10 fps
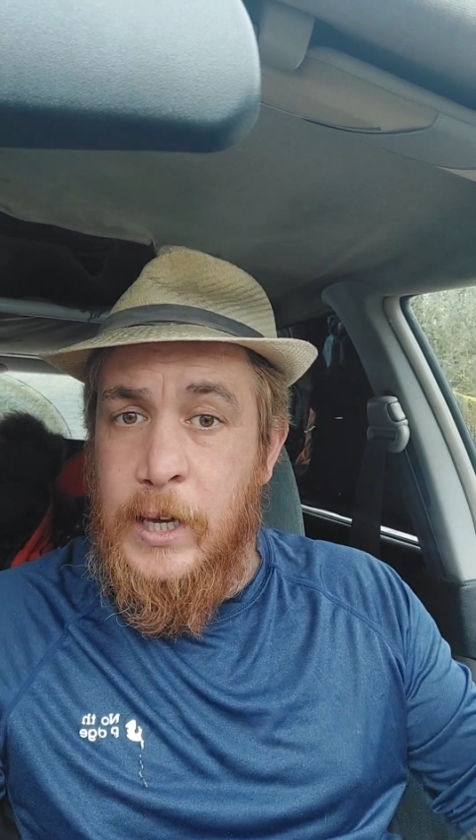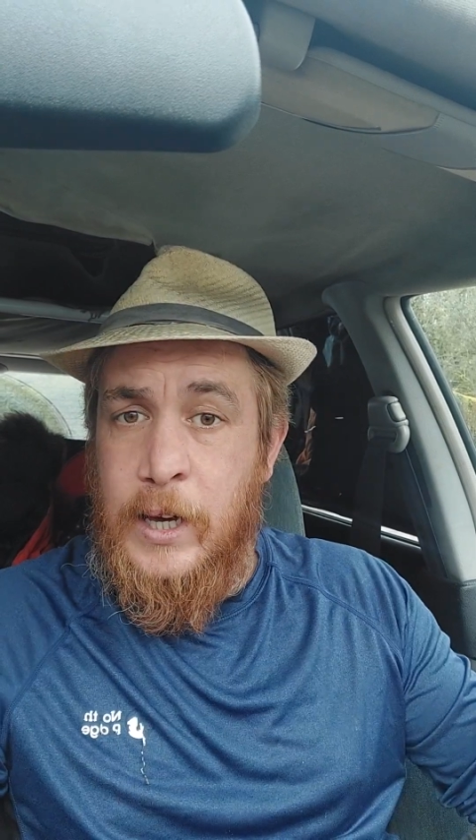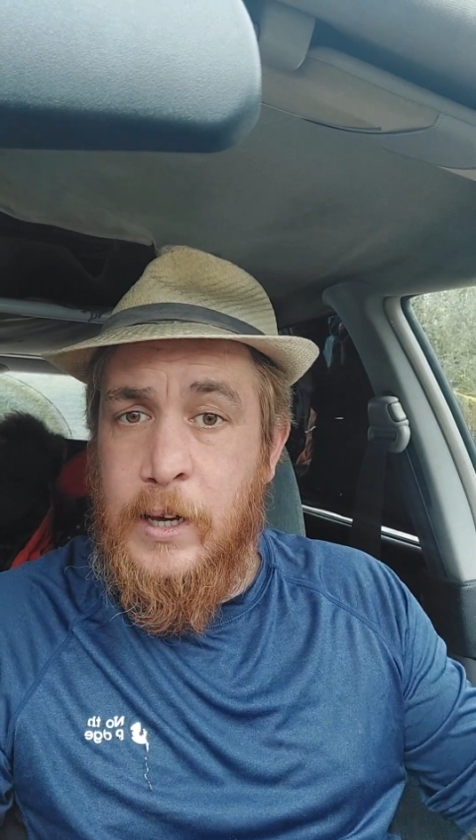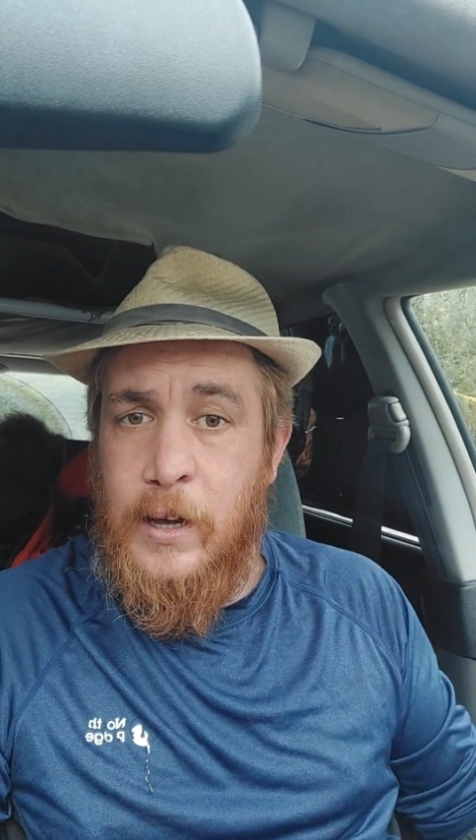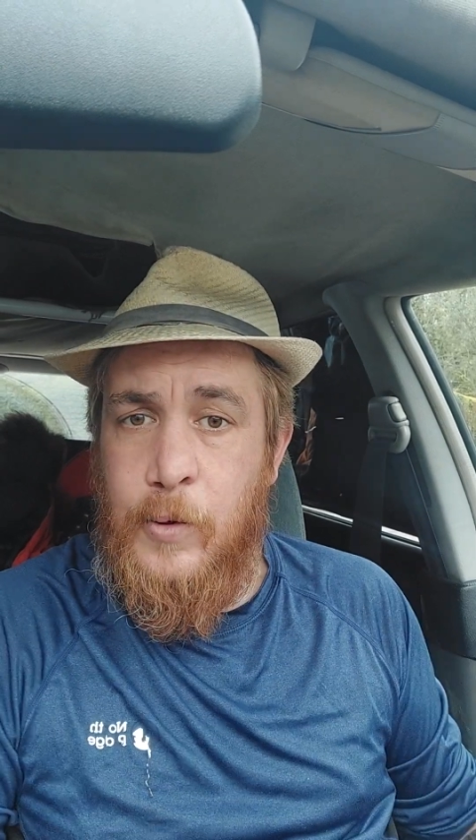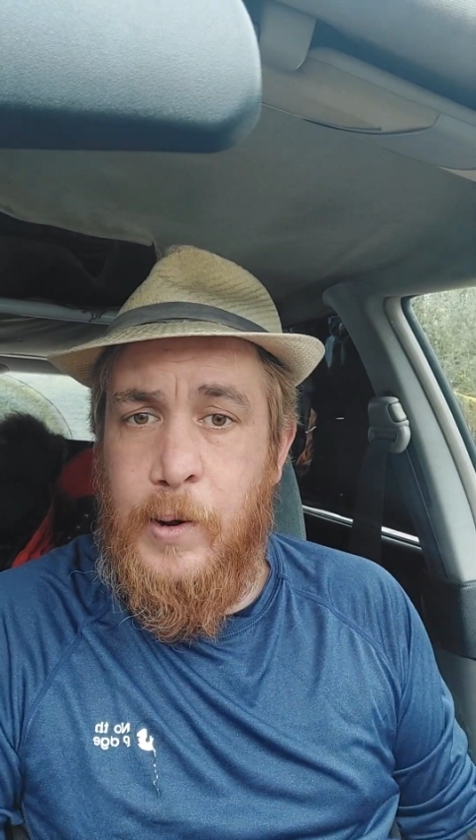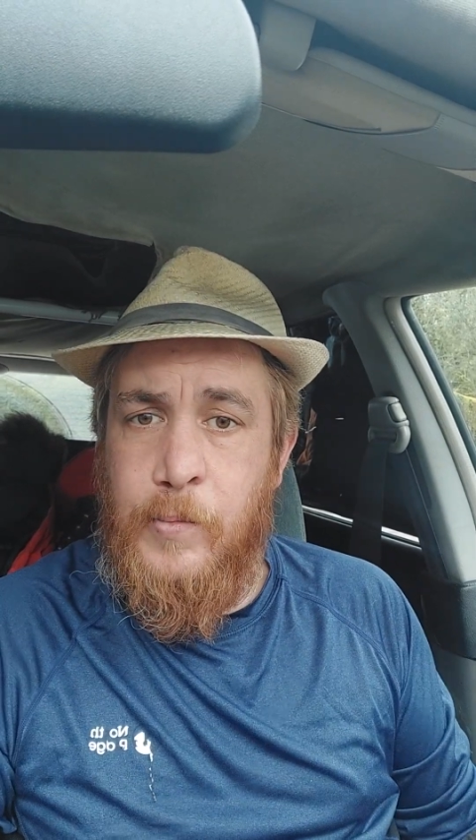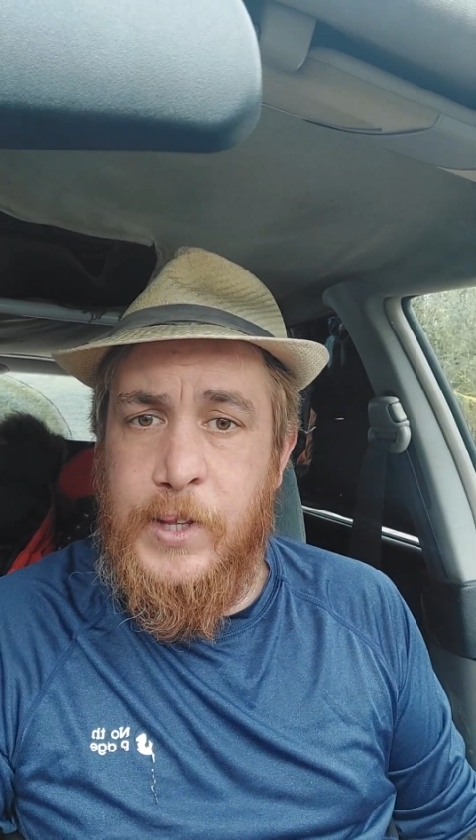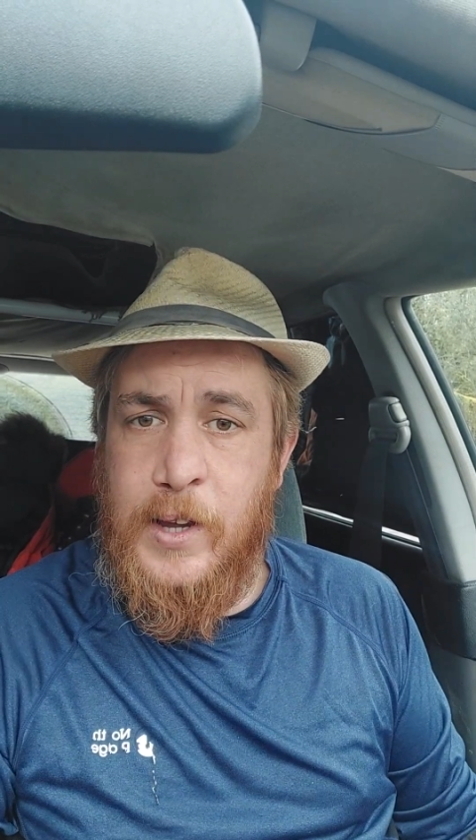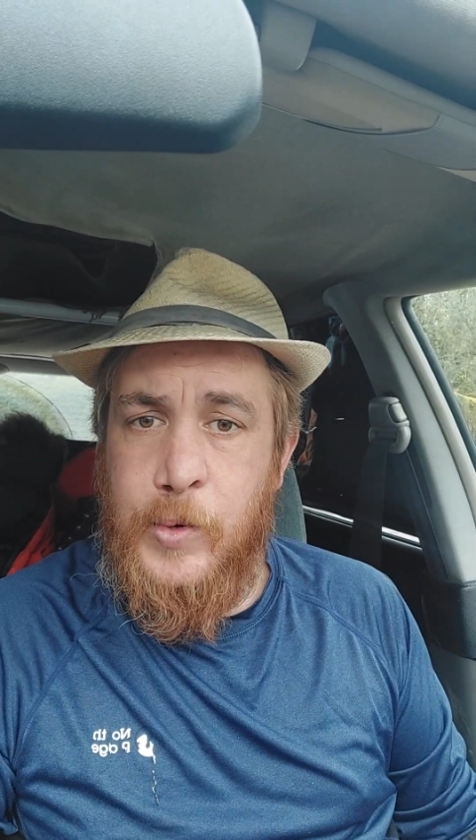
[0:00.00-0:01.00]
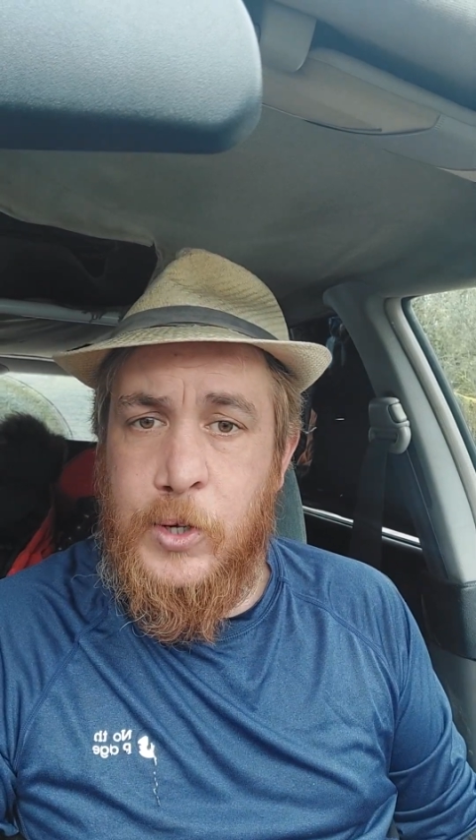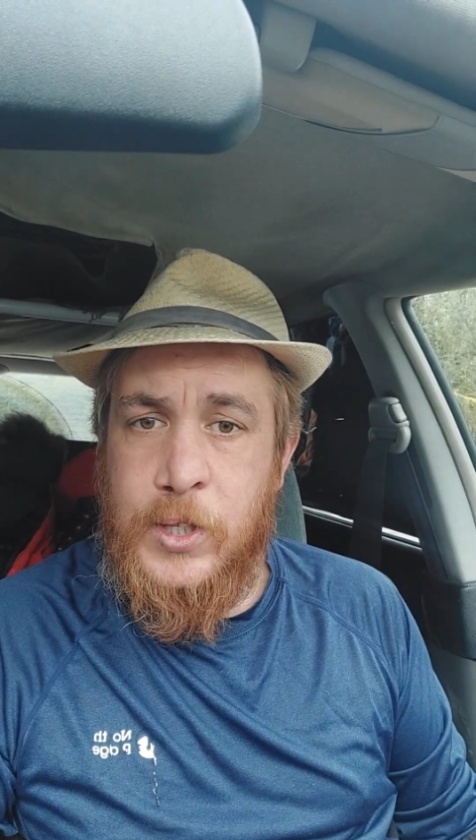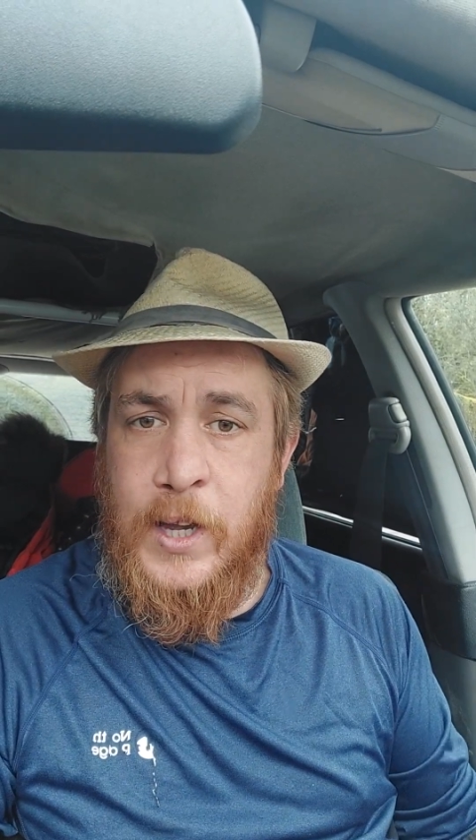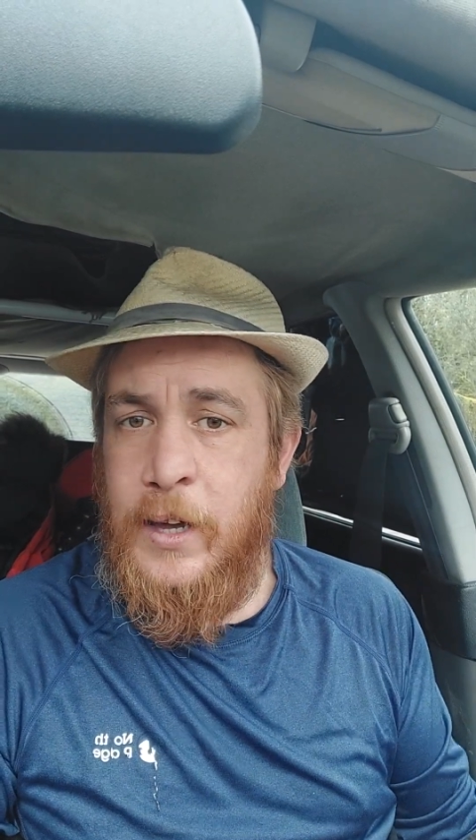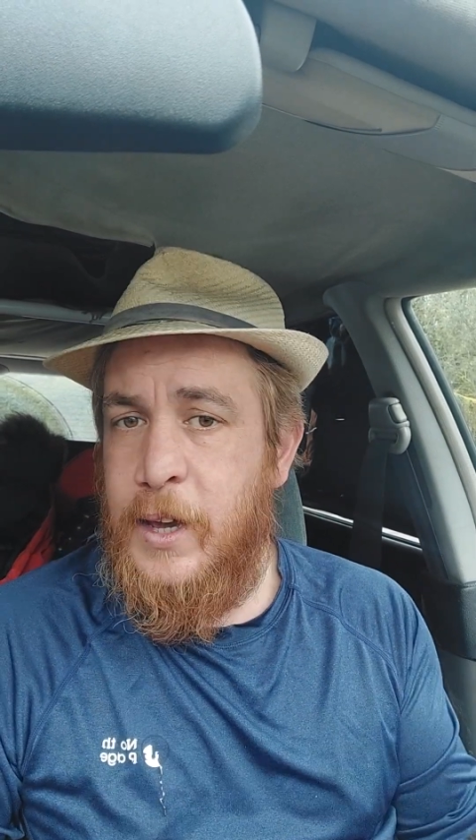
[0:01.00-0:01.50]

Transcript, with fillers: Yeah, I hope everybody's having a good day.